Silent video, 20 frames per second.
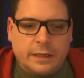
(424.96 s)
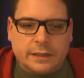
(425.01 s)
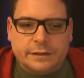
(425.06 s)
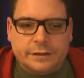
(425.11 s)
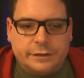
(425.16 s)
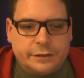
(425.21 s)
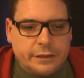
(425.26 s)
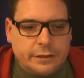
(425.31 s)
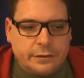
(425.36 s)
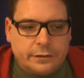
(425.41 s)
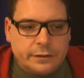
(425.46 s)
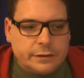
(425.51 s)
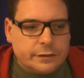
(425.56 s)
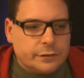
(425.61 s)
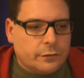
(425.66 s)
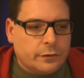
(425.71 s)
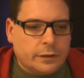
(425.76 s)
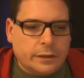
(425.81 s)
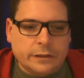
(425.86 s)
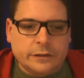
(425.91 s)
next series
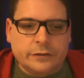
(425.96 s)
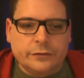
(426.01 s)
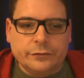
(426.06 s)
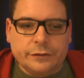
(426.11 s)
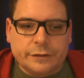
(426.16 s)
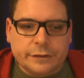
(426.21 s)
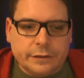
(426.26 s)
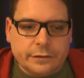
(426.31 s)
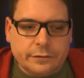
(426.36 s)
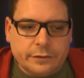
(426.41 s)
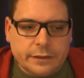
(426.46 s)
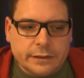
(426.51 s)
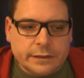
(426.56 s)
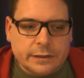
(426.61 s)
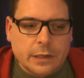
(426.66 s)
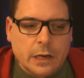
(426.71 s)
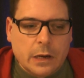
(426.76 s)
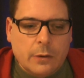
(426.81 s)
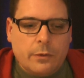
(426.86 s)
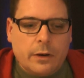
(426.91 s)
or in 2
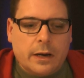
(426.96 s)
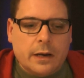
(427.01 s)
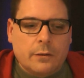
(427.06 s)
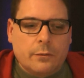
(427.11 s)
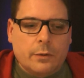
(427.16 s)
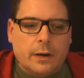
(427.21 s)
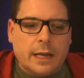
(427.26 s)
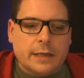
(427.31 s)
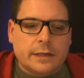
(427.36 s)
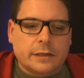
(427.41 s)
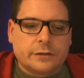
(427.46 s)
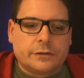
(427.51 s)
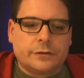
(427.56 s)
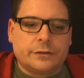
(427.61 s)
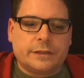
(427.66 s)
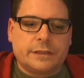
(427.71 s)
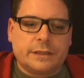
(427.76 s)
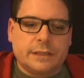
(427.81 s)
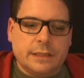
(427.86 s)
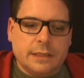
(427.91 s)
series, we're getting
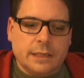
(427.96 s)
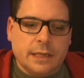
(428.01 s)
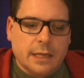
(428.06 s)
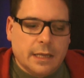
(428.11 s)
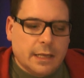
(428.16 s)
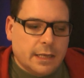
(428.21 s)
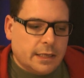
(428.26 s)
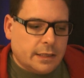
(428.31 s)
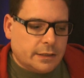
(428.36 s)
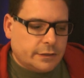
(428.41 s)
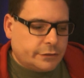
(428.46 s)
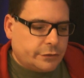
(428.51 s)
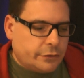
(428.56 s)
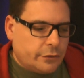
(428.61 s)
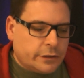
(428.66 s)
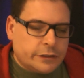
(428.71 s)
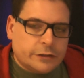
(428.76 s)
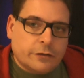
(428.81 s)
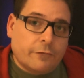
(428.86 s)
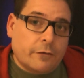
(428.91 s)
to see a
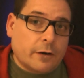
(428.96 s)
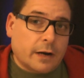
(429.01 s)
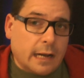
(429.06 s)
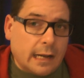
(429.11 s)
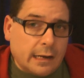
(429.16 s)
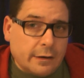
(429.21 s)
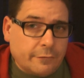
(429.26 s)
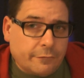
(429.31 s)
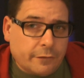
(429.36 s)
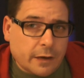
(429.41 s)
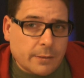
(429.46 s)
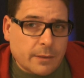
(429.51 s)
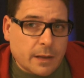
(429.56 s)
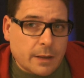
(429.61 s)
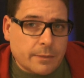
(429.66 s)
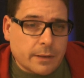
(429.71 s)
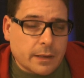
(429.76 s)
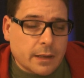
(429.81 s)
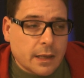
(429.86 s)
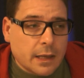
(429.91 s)
search for Gallifrey,
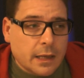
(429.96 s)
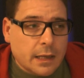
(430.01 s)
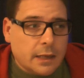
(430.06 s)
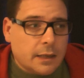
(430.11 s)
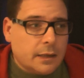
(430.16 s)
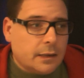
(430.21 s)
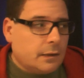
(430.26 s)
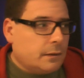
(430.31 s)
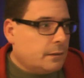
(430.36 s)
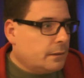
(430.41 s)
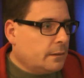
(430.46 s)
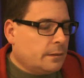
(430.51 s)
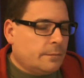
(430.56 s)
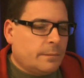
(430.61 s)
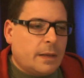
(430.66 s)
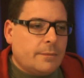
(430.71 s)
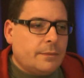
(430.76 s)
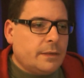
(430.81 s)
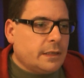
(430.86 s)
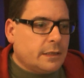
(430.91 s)
maybe.
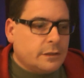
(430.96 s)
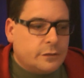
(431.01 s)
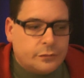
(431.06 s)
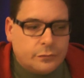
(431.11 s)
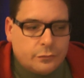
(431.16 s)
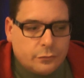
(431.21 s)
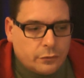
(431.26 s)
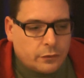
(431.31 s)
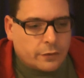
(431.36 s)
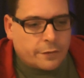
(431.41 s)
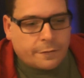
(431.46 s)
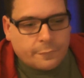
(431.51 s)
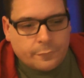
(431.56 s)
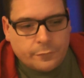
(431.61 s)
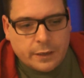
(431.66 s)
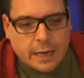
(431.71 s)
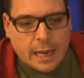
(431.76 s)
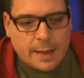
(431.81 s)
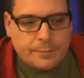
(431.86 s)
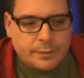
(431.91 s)
Maybe in 2 or
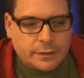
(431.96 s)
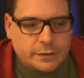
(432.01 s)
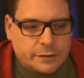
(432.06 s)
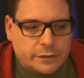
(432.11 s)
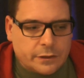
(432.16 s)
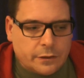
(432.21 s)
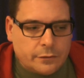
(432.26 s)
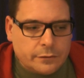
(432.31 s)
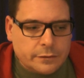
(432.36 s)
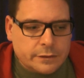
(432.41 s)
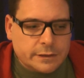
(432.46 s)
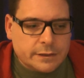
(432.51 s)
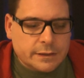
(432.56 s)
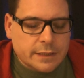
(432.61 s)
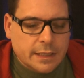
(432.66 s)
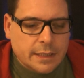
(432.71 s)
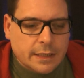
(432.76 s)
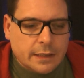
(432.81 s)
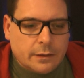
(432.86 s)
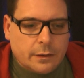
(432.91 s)
3
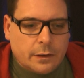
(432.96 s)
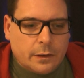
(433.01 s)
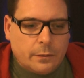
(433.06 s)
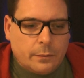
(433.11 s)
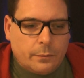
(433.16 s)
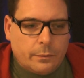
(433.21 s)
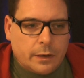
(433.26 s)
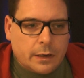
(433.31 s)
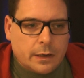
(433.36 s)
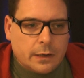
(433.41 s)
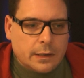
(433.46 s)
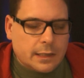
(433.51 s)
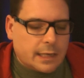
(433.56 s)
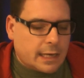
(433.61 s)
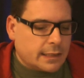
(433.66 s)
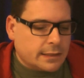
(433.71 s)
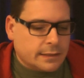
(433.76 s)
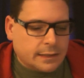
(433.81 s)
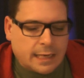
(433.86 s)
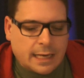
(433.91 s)
episodes, we're
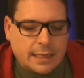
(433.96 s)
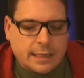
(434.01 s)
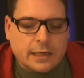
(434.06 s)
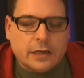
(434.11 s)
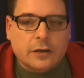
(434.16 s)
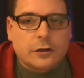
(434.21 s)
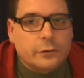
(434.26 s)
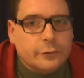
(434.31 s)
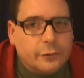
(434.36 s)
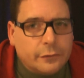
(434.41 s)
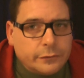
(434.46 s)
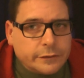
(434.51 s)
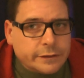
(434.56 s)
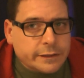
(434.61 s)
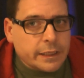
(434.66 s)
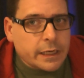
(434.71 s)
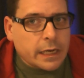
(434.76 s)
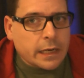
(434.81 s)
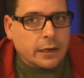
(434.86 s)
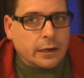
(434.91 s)
getting clues
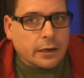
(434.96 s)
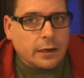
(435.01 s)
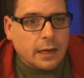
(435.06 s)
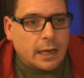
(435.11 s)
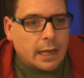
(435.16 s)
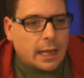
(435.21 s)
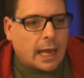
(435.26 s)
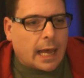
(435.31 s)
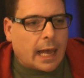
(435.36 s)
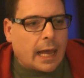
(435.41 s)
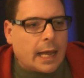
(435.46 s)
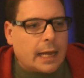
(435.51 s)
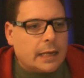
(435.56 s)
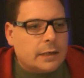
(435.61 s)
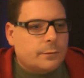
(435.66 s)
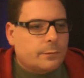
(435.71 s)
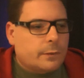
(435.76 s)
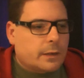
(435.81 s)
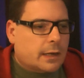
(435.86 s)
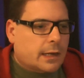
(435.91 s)
here,
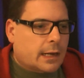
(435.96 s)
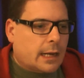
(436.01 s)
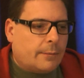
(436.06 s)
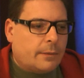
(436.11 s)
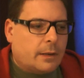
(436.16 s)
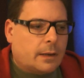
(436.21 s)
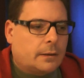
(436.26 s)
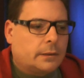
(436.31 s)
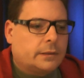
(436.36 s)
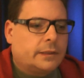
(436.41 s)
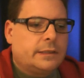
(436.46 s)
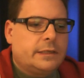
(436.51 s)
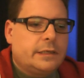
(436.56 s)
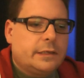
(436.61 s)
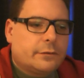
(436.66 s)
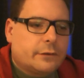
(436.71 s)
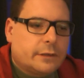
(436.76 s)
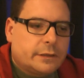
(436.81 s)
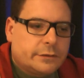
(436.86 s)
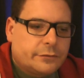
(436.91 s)
and we're coming
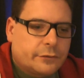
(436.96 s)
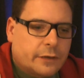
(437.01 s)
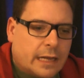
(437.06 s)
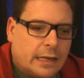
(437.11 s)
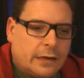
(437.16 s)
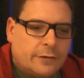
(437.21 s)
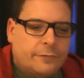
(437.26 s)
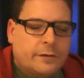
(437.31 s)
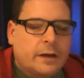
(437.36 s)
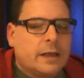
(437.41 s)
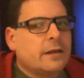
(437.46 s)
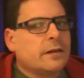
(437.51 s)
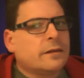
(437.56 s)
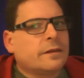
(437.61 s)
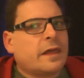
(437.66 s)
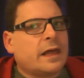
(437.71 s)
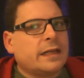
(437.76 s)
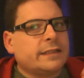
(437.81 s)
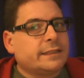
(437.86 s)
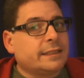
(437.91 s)
nearer to Gallifrey,
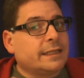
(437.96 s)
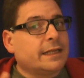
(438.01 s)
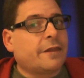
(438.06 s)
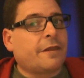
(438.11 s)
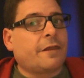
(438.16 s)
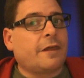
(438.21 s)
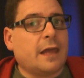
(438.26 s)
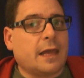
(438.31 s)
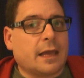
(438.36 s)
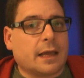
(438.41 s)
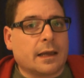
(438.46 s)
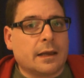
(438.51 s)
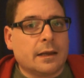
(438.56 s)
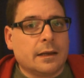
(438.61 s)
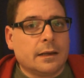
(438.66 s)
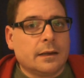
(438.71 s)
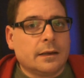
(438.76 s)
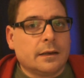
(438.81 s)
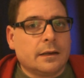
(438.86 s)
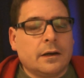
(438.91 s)
and that's a thing.
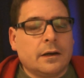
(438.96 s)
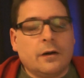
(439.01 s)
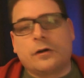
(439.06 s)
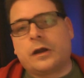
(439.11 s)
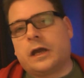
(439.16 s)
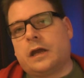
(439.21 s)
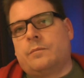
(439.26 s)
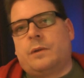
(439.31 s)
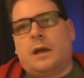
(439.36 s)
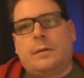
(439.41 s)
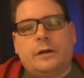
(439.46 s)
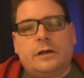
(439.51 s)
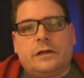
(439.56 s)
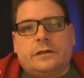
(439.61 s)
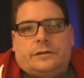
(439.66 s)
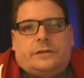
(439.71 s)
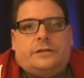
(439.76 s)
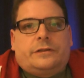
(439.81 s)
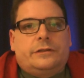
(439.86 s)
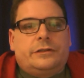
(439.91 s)
Okay, maybe
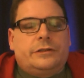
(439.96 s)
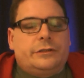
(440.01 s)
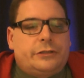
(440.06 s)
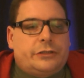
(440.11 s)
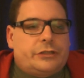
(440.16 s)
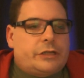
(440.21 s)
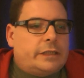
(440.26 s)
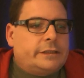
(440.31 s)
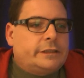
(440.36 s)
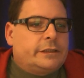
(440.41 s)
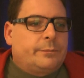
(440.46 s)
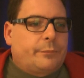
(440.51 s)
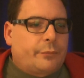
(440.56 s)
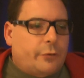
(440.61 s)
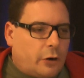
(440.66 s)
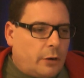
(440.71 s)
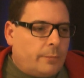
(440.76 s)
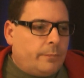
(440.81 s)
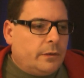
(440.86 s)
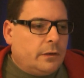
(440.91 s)
this is just a
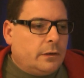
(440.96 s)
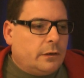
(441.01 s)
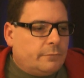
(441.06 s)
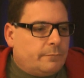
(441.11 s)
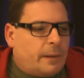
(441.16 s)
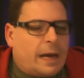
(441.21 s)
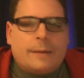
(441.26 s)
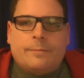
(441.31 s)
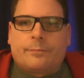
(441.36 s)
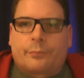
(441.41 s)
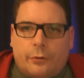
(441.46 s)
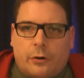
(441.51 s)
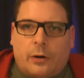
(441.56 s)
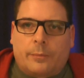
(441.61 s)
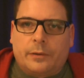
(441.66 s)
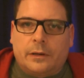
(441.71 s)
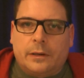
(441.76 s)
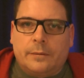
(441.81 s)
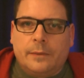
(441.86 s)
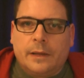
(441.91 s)
problem, my
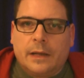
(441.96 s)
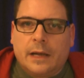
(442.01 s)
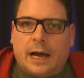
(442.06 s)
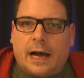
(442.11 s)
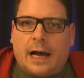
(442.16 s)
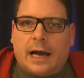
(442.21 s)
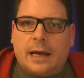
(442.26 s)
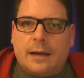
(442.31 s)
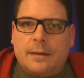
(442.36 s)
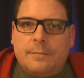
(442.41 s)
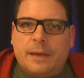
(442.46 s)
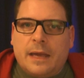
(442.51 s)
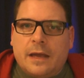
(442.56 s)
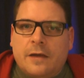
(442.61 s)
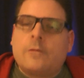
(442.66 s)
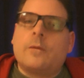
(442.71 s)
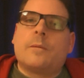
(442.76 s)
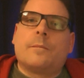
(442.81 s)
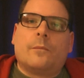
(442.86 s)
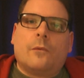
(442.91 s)
problem. I
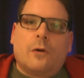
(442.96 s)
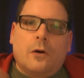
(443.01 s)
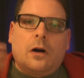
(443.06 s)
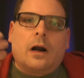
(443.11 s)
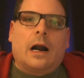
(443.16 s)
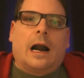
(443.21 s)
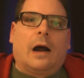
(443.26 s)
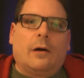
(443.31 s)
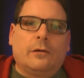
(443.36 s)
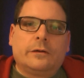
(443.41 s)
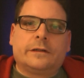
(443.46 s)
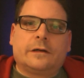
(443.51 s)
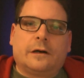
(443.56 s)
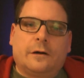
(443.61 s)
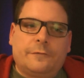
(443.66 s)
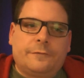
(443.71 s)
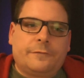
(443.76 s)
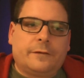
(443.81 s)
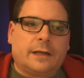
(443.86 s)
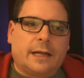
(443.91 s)
make more out
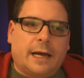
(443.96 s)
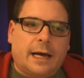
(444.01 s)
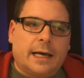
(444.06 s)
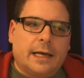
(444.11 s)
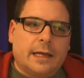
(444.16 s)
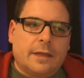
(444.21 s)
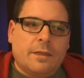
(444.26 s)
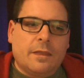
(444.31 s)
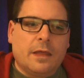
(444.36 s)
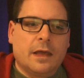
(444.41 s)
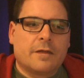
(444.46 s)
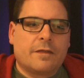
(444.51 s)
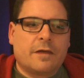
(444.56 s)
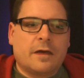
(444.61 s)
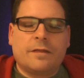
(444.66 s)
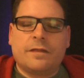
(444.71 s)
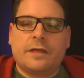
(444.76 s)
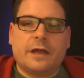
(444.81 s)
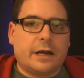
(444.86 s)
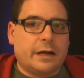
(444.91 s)
of a line
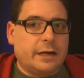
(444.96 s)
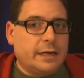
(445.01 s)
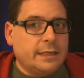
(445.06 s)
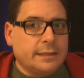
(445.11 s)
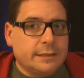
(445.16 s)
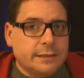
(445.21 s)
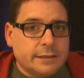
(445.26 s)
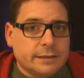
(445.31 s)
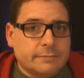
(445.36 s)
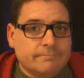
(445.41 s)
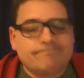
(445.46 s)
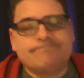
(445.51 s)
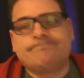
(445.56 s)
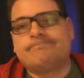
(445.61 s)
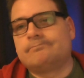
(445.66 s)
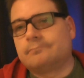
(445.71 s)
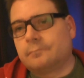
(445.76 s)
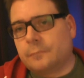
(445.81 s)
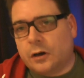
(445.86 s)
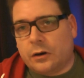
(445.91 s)
than there is.
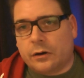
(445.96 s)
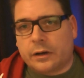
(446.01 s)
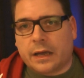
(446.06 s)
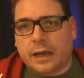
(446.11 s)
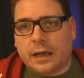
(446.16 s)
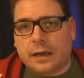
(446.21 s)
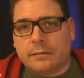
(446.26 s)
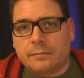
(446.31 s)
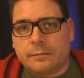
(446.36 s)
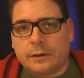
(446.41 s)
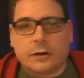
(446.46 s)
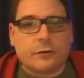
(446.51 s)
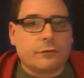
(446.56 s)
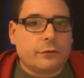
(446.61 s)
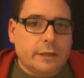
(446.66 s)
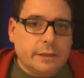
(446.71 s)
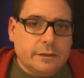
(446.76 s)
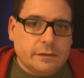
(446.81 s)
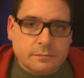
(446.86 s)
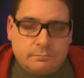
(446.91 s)
Okay,
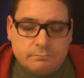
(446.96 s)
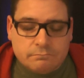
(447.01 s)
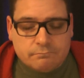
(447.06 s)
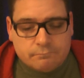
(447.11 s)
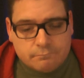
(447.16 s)
agreed.